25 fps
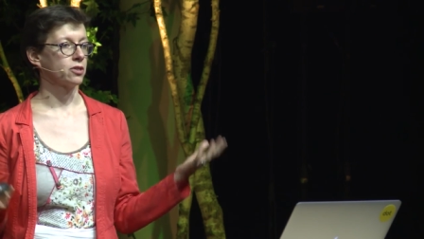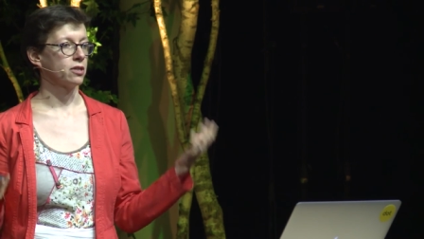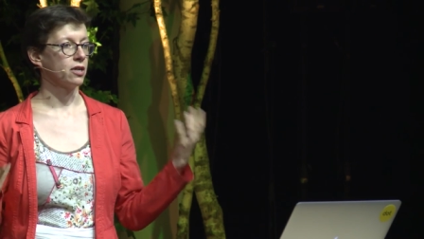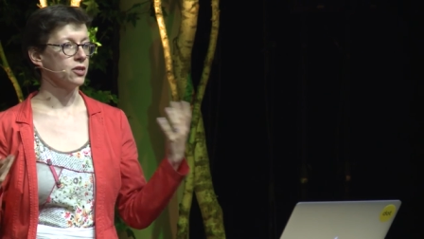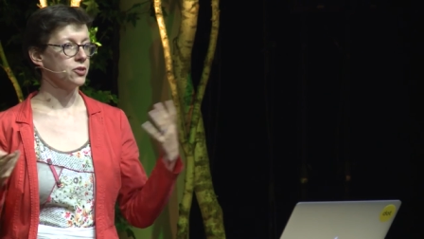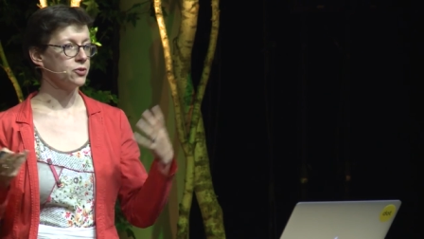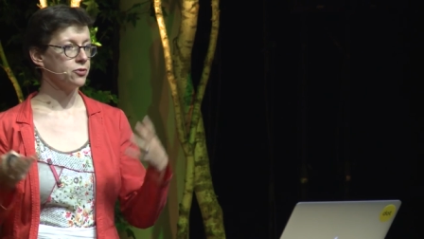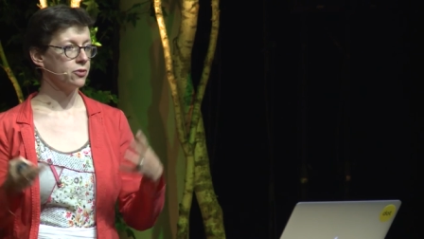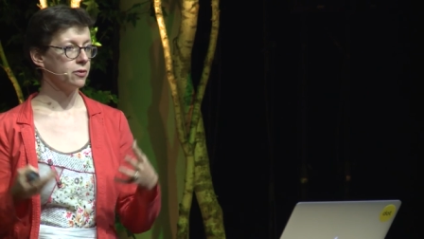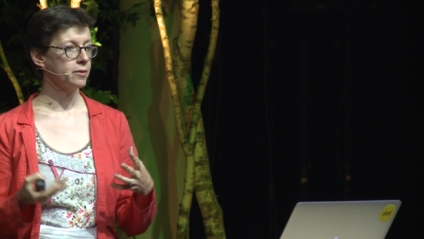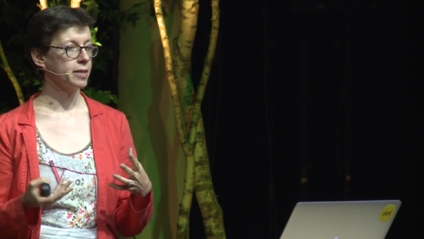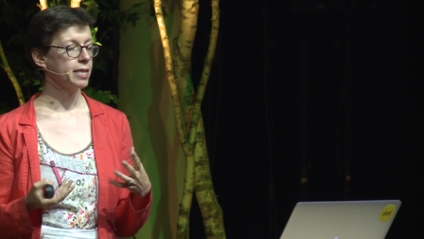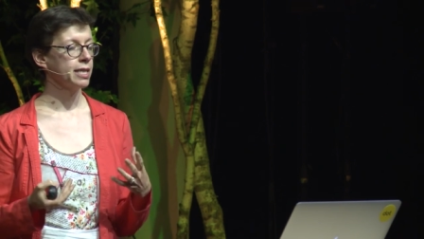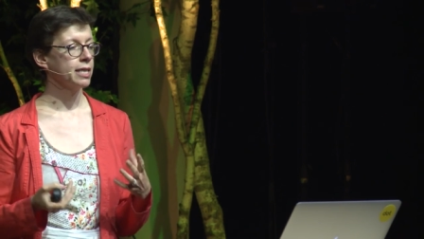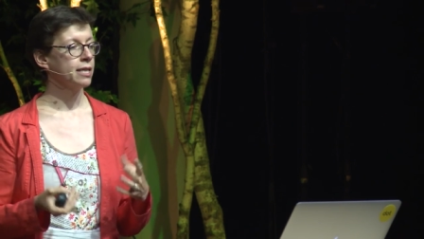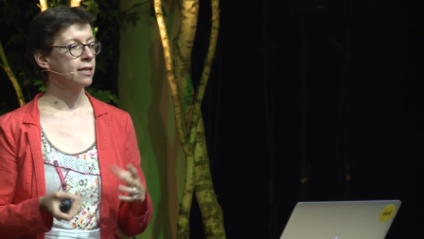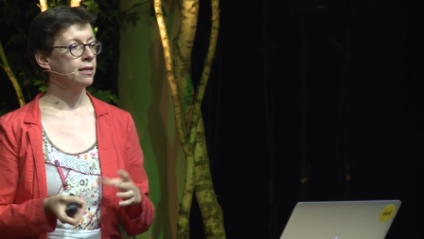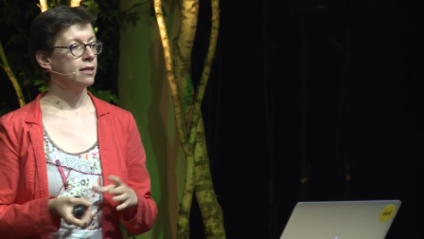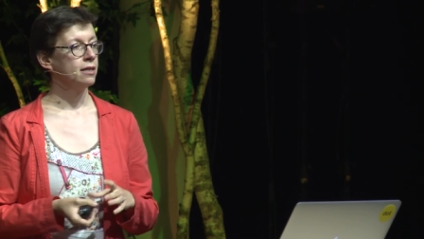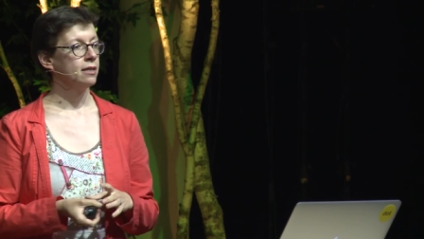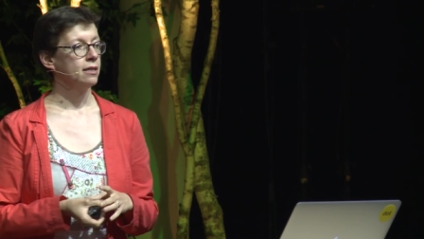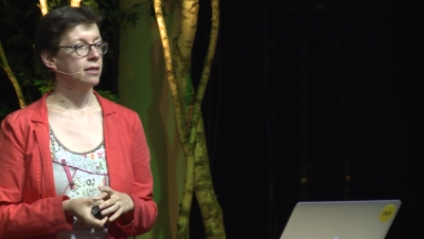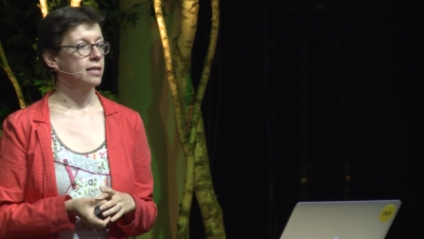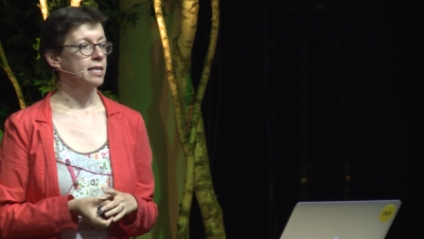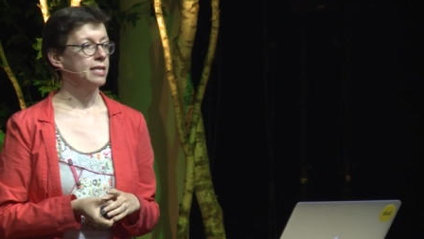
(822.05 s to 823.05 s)
On the
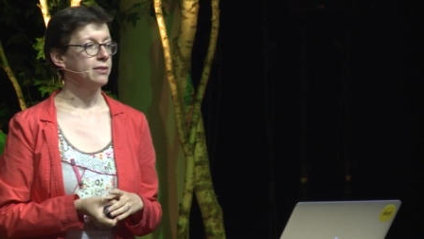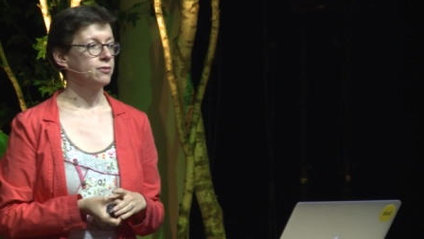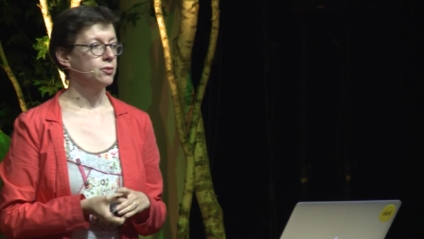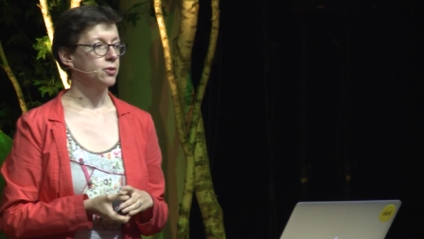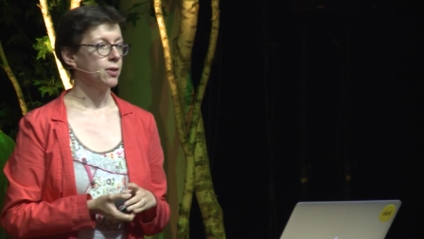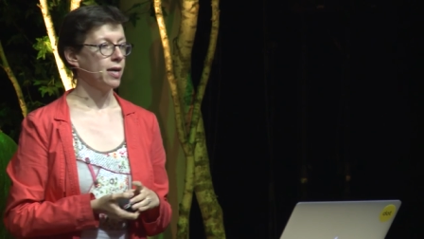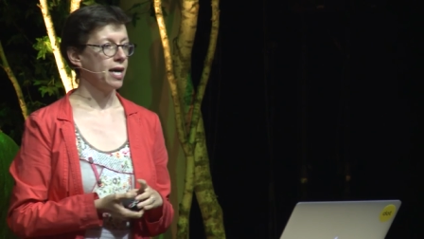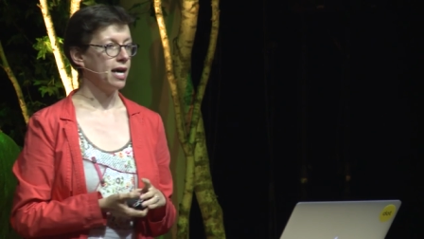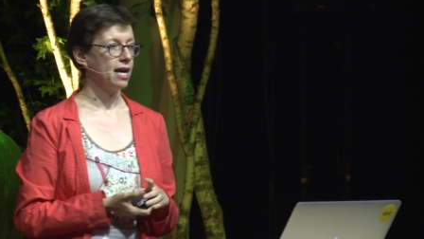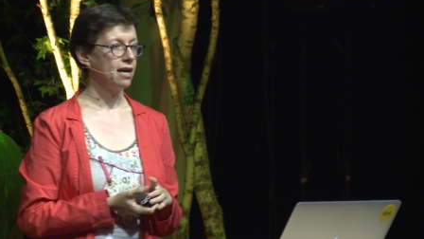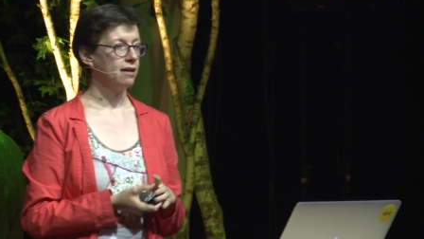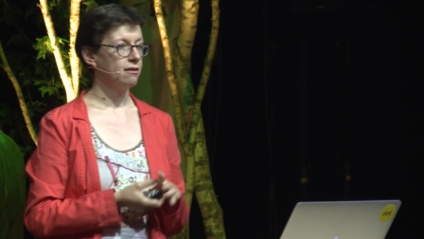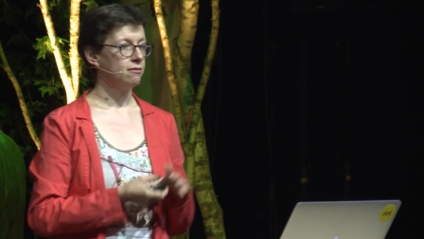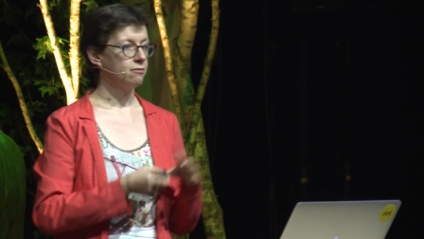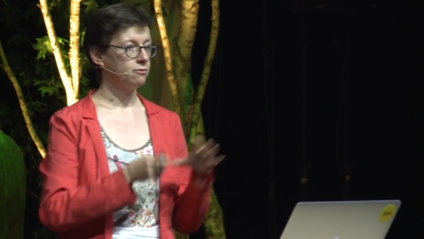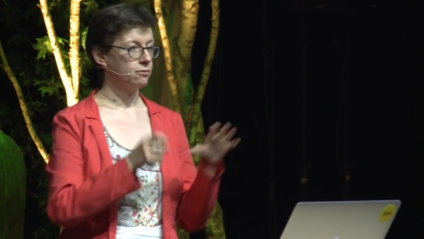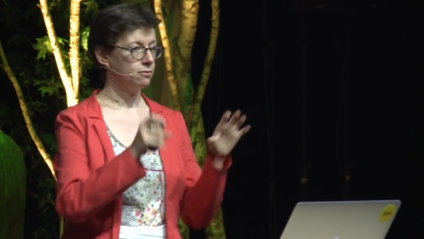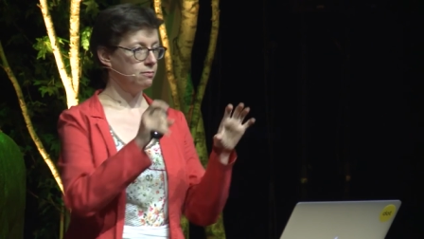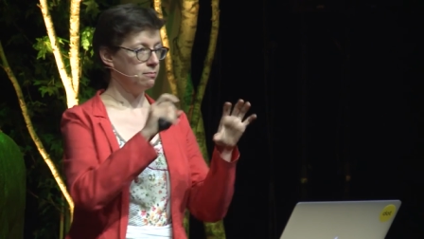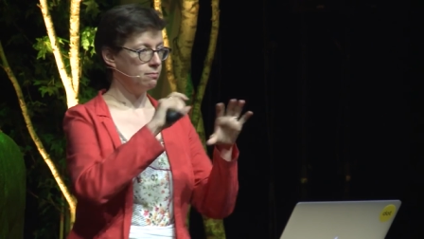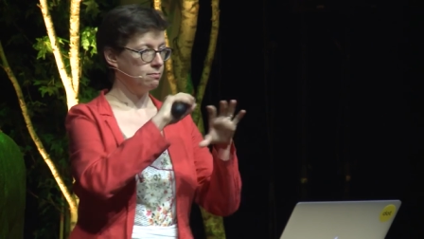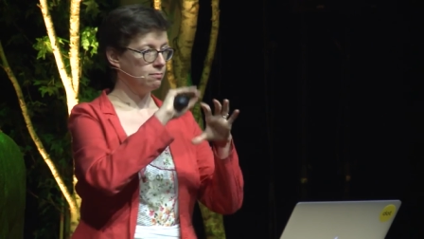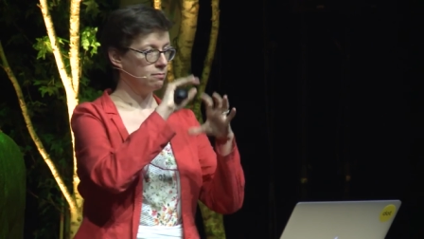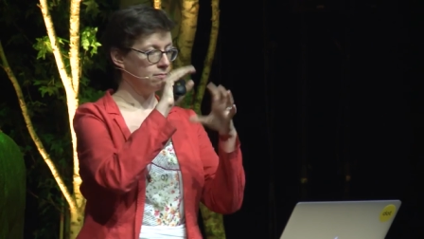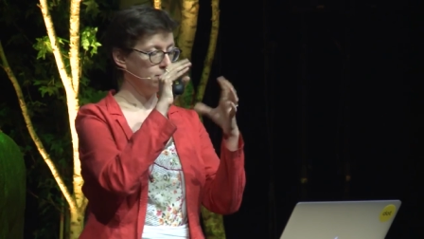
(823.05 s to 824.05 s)
contrary, if you
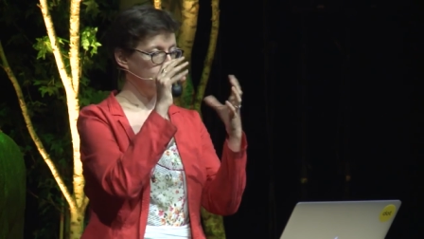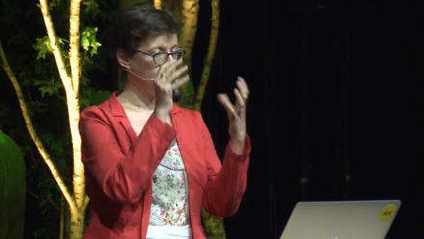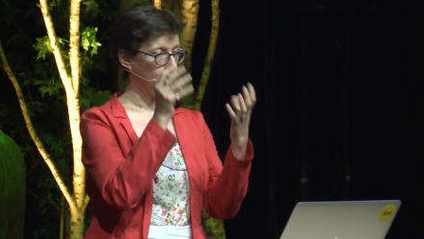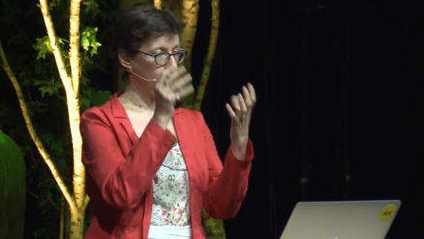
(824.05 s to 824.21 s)
have